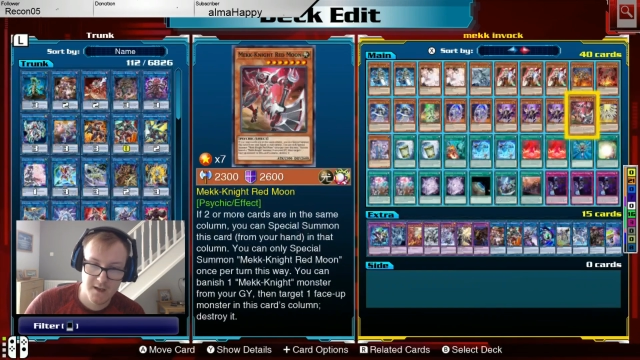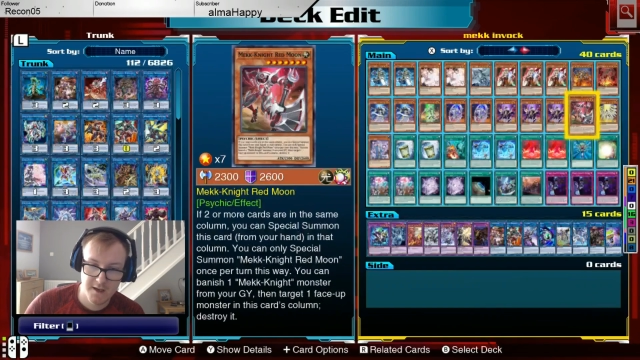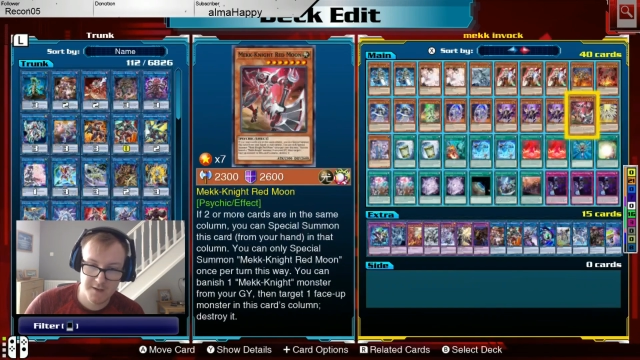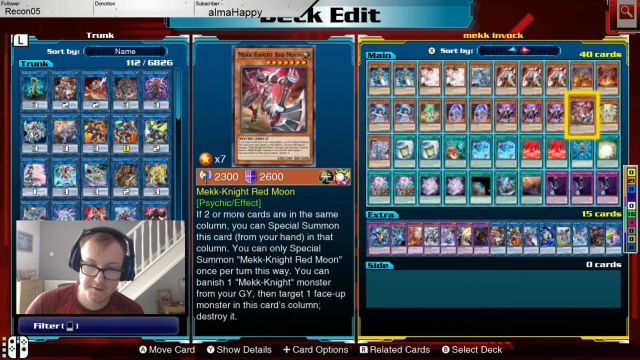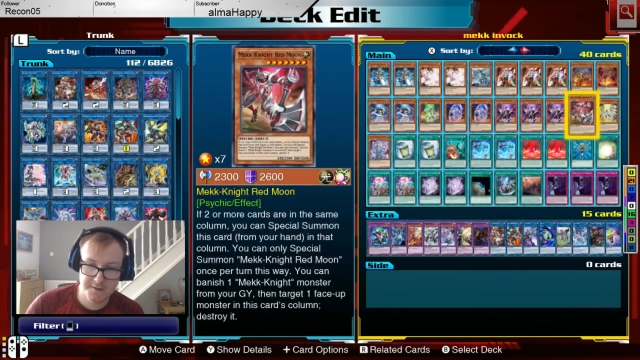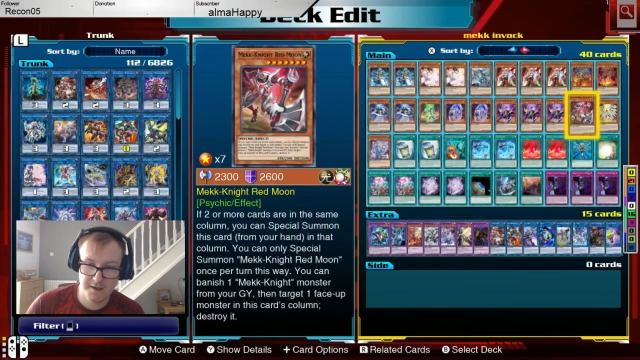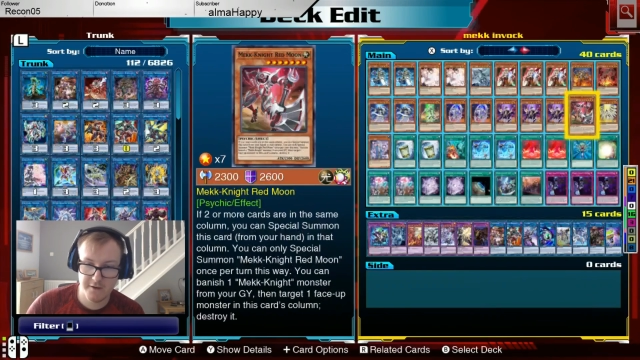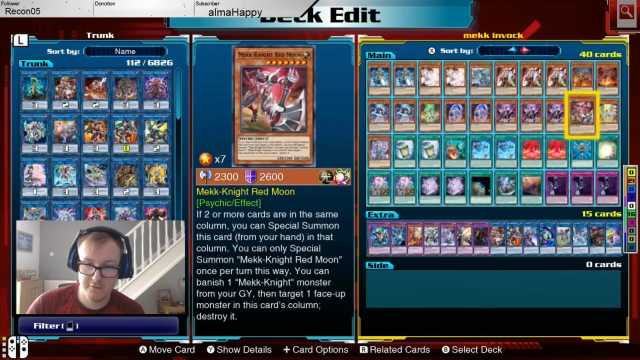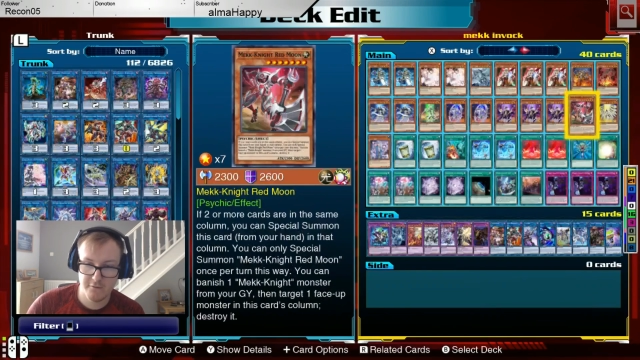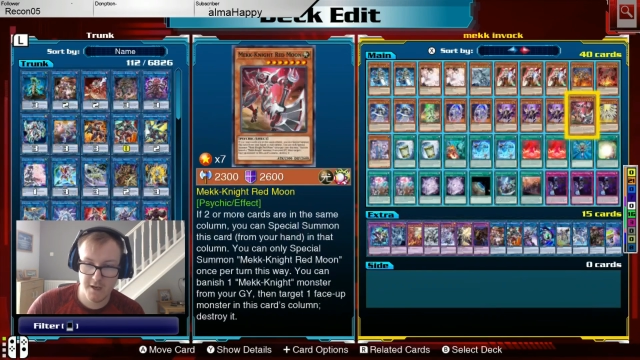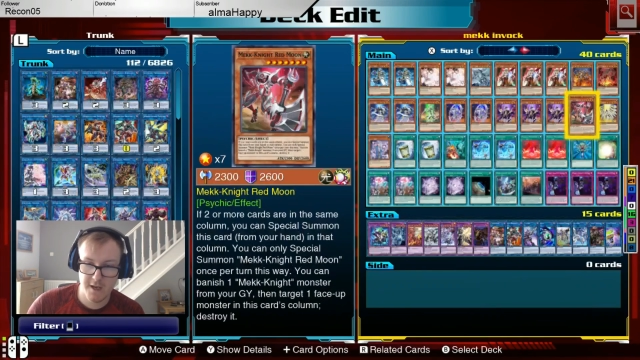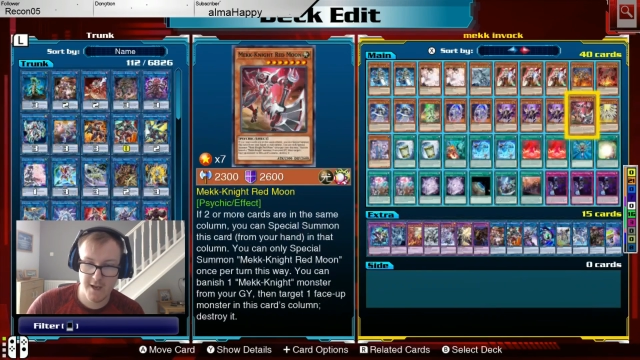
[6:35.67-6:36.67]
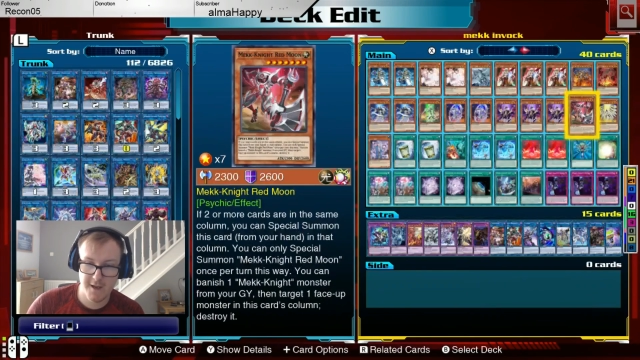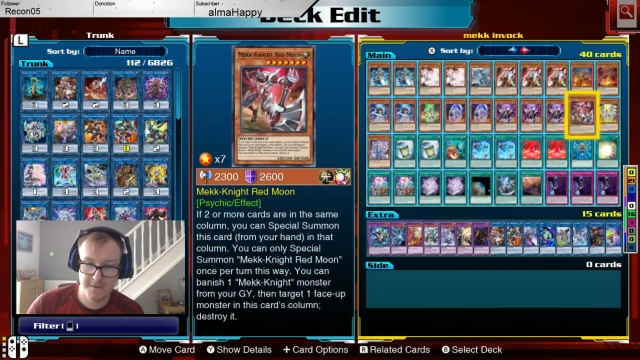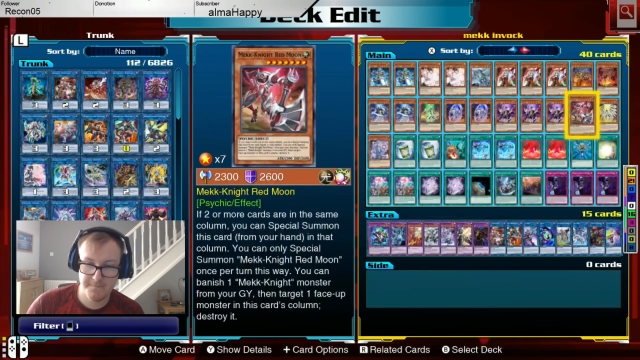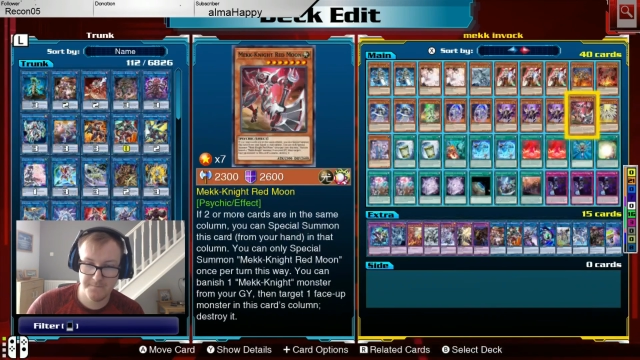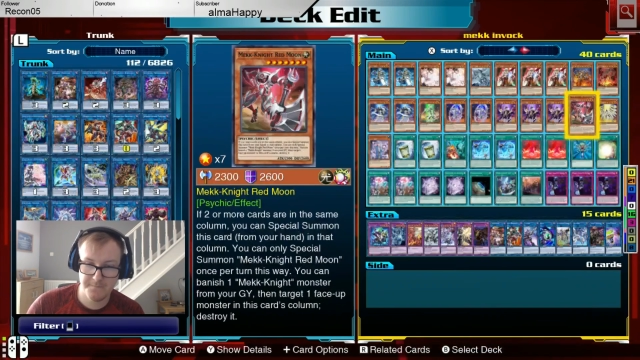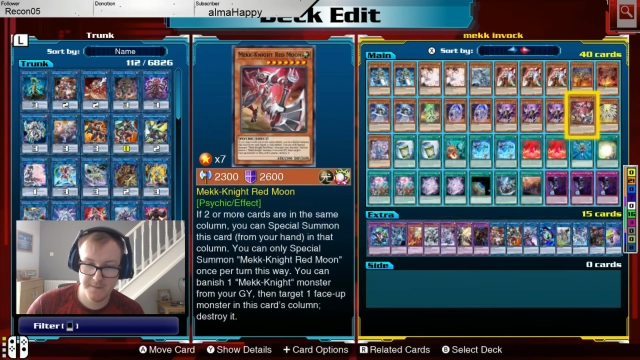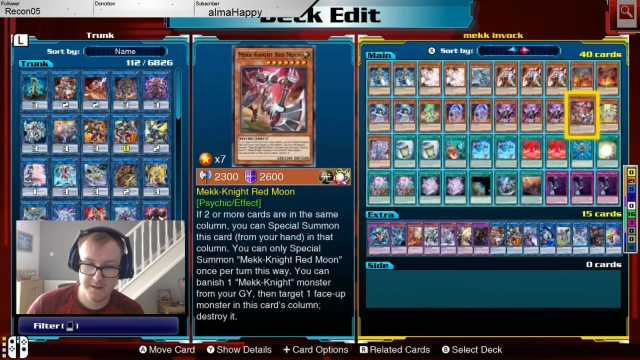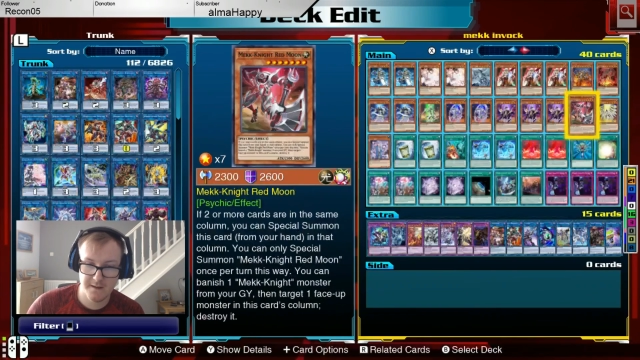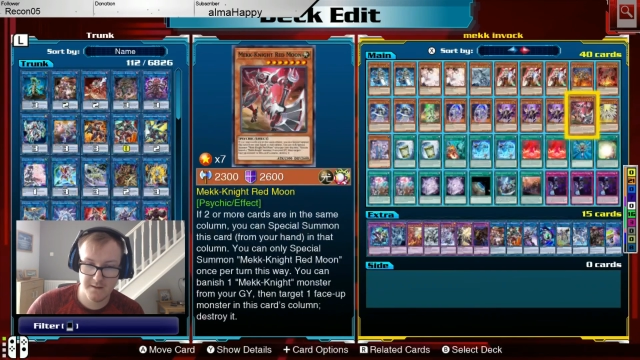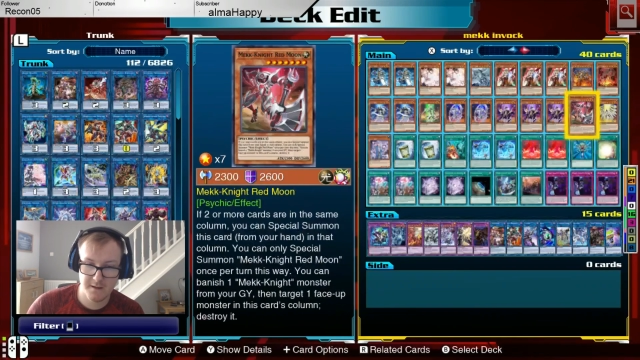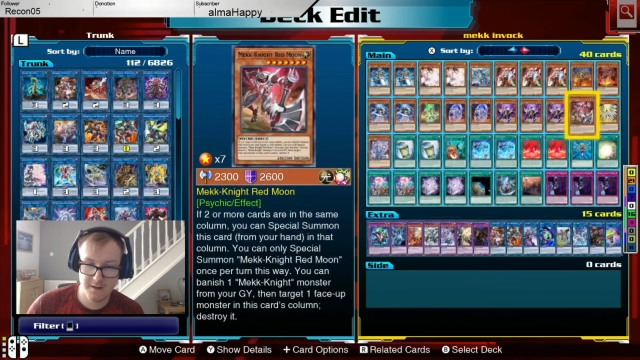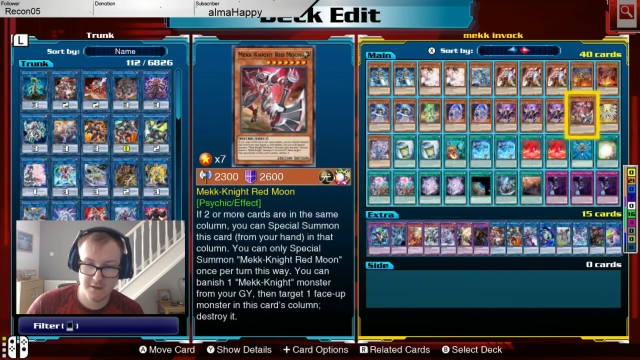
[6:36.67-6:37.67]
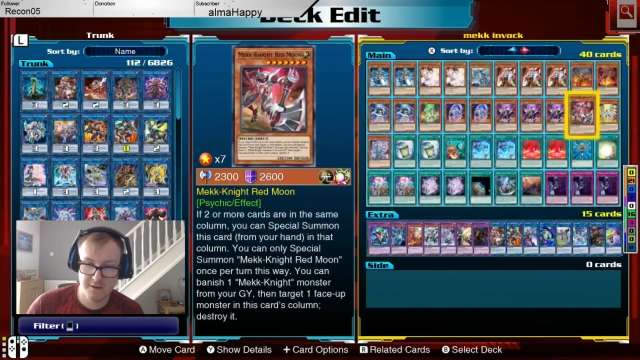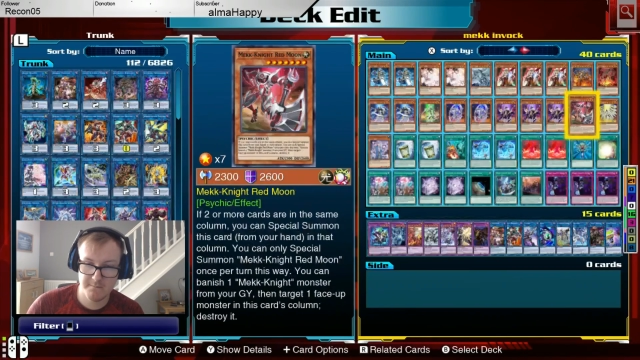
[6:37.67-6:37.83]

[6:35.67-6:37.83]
So you